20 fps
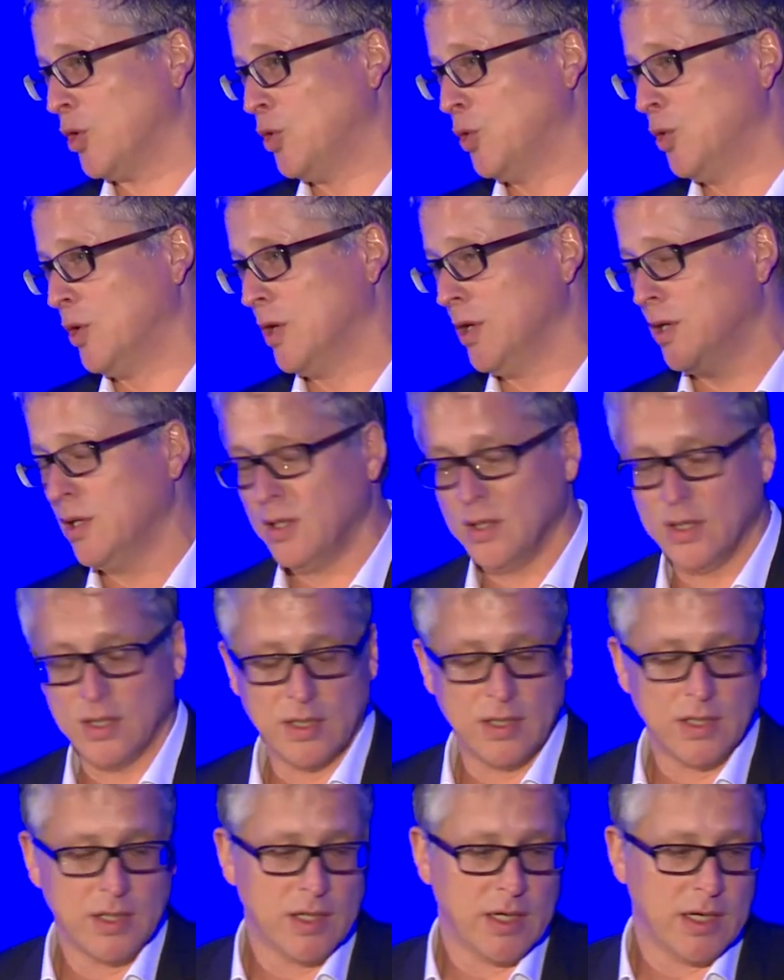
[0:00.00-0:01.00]
Google,
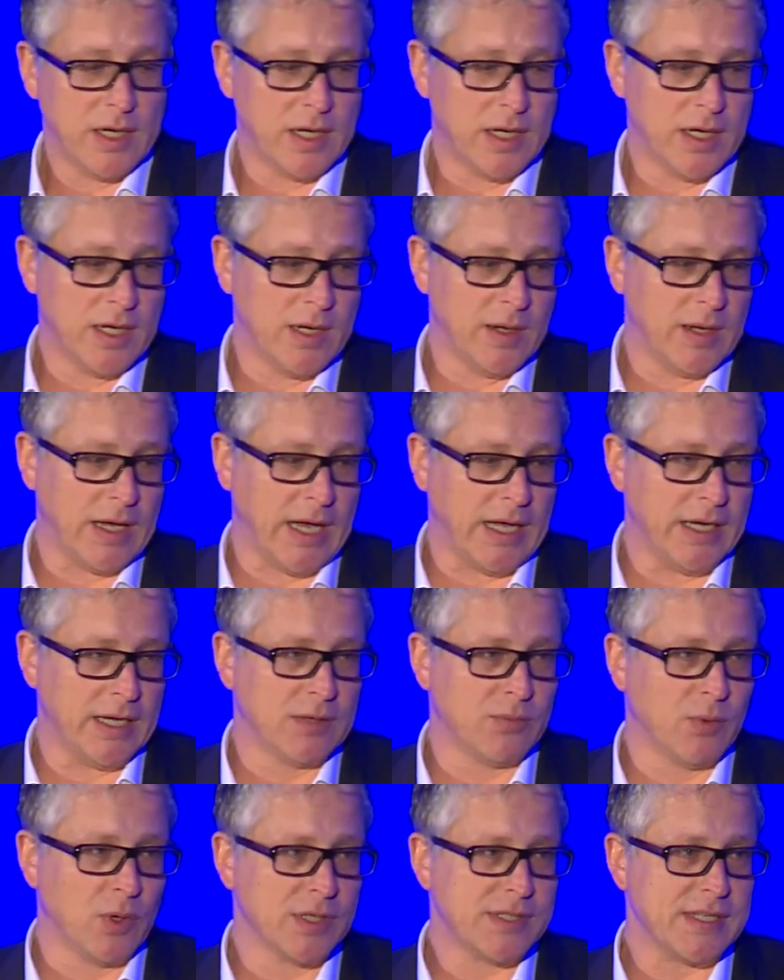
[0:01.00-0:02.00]
uh, and
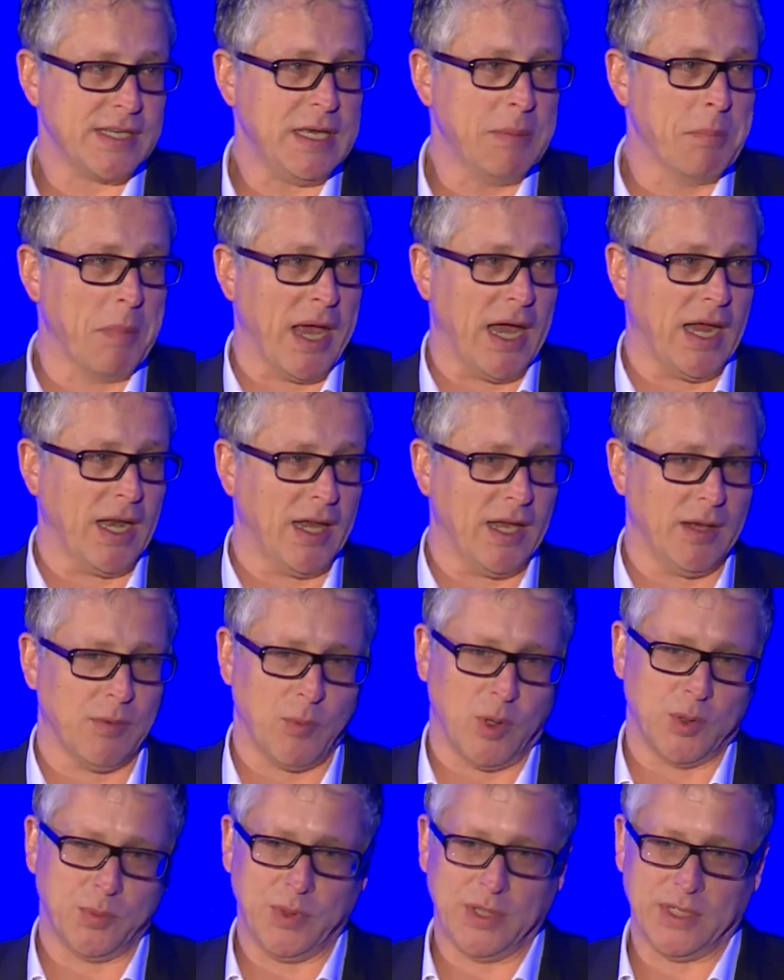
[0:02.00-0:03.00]
it was emailing
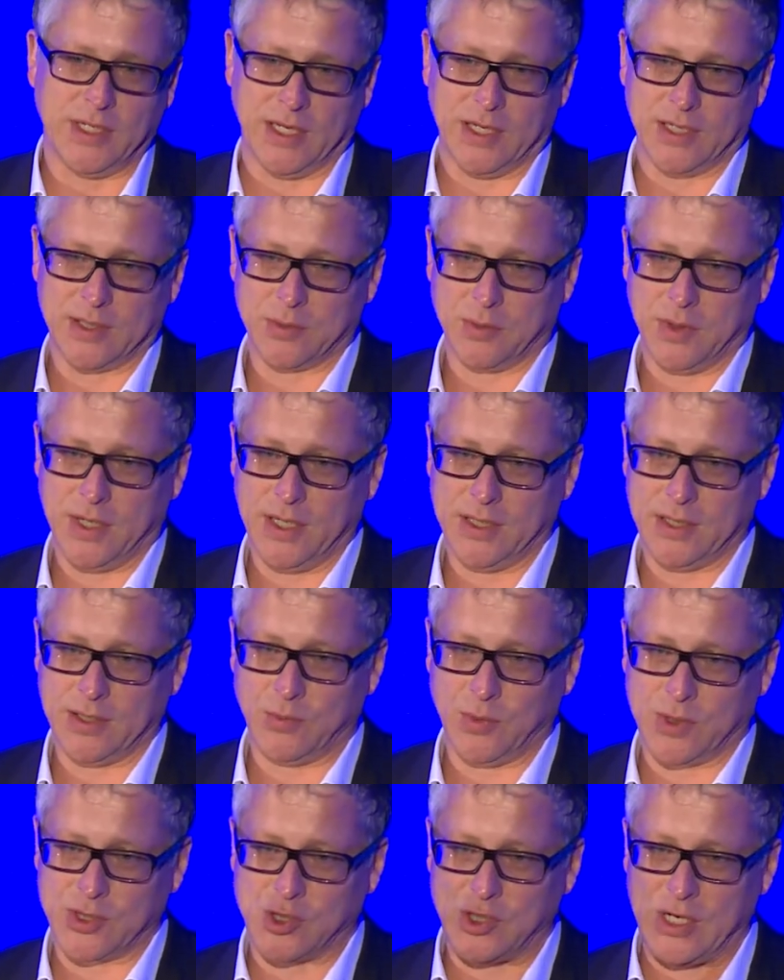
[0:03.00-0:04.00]
what we did, right? It
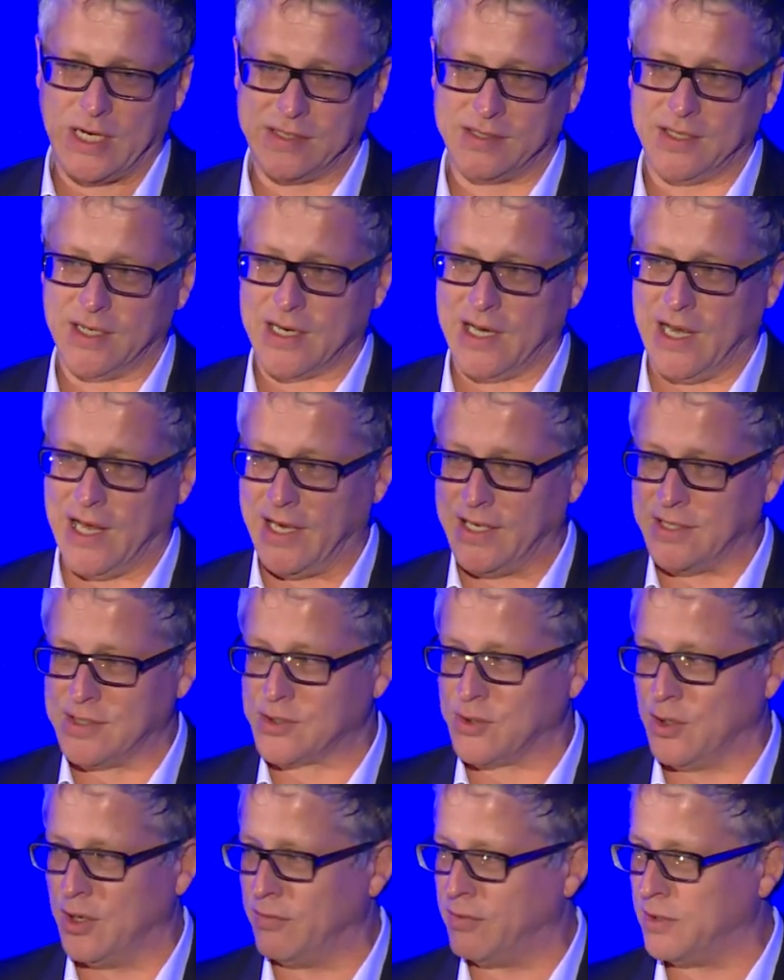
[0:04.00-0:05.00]
was just a
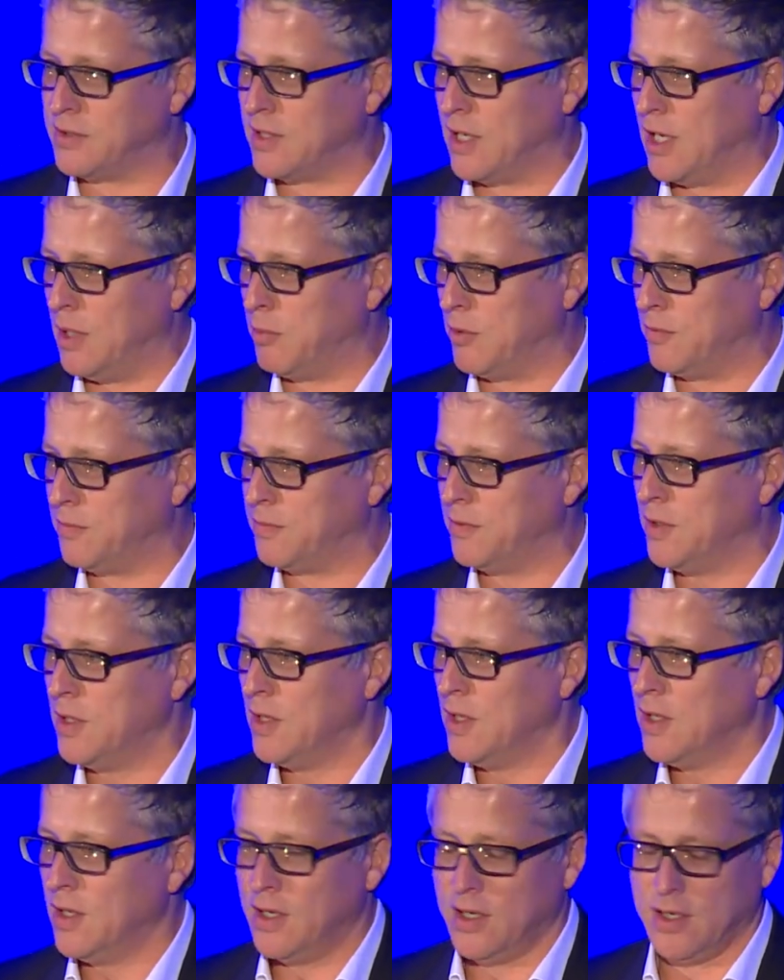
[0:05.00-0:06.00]
client-server type
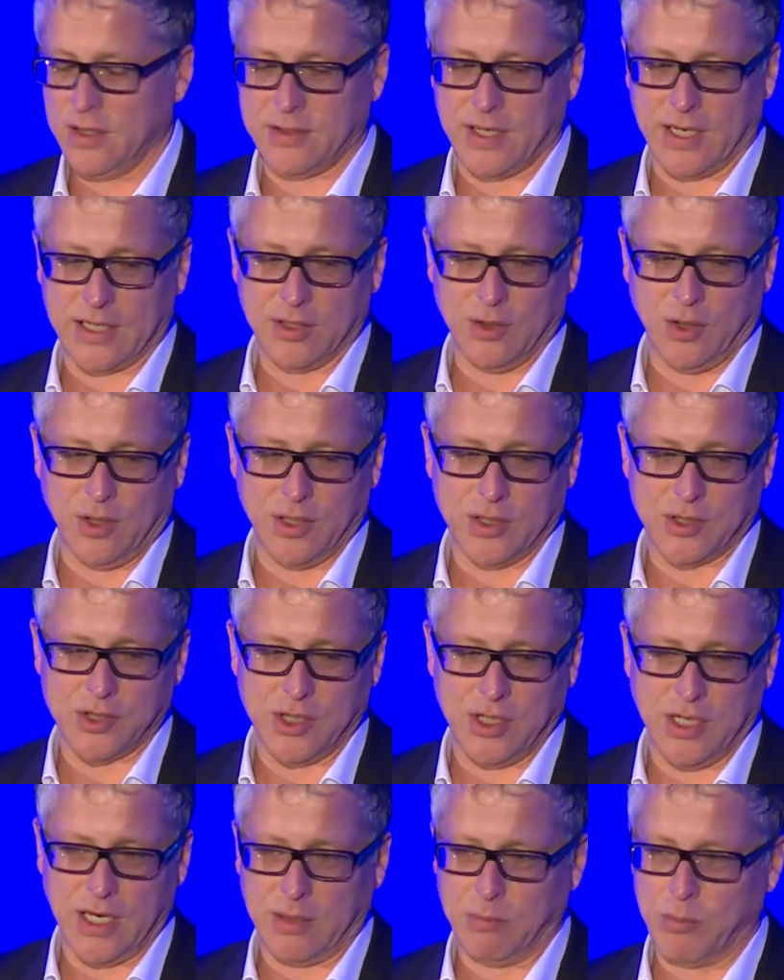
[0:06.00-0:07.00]
of uh,
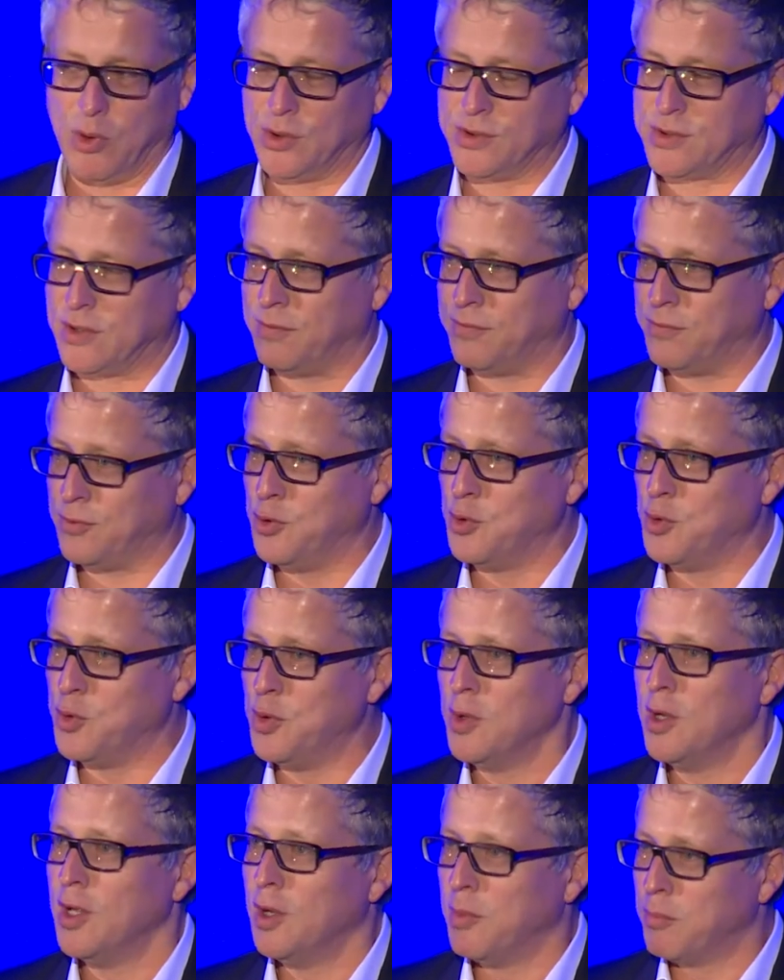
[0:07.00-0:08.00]
technology, and most of
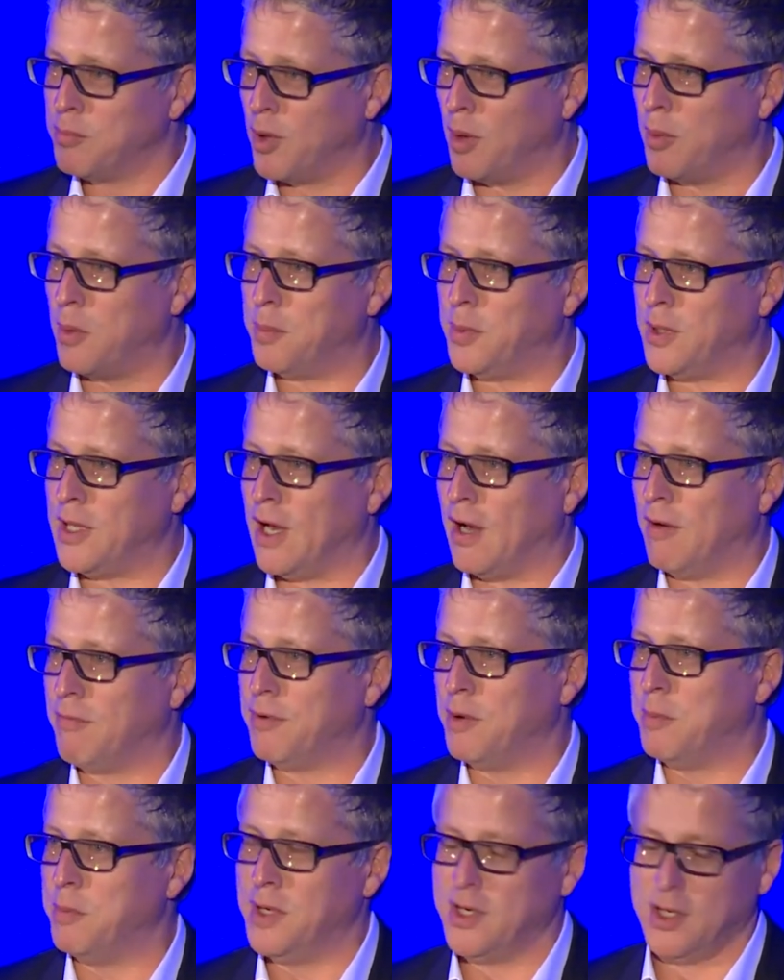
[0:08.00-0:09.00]
you probably are
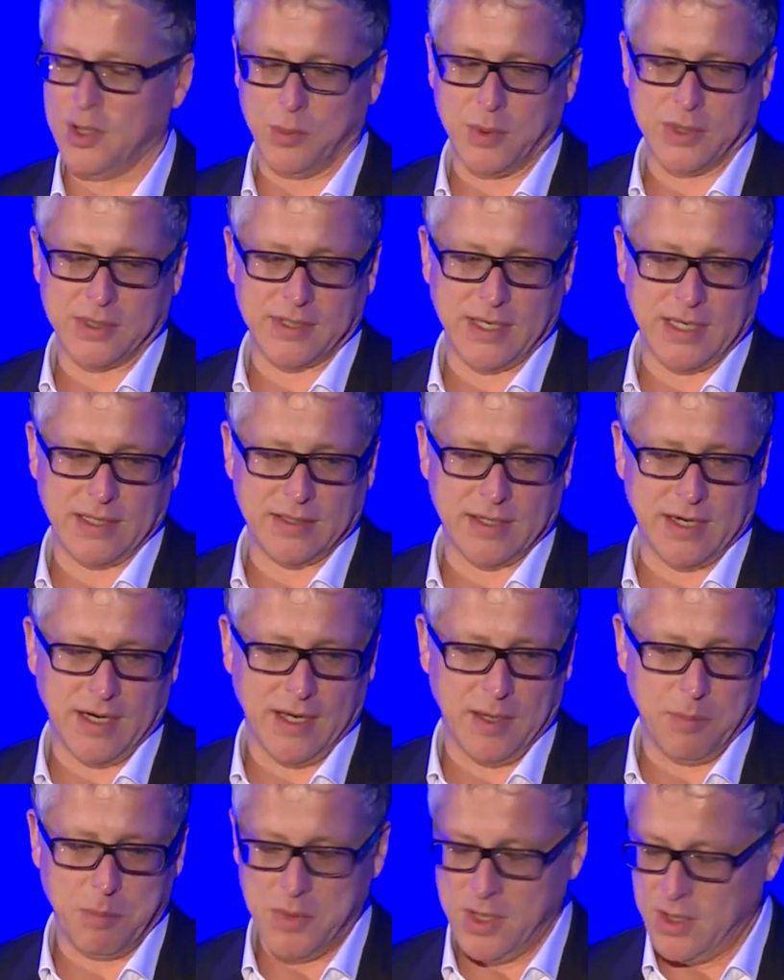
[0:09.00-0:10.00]
familiar with that
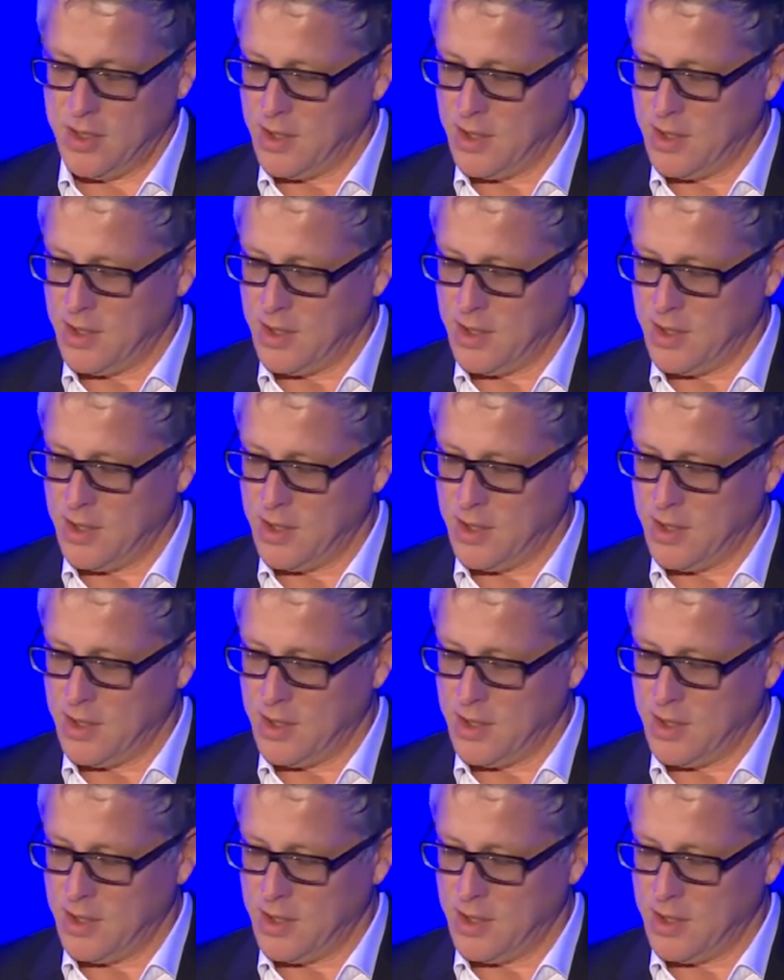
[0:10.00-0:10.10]
time.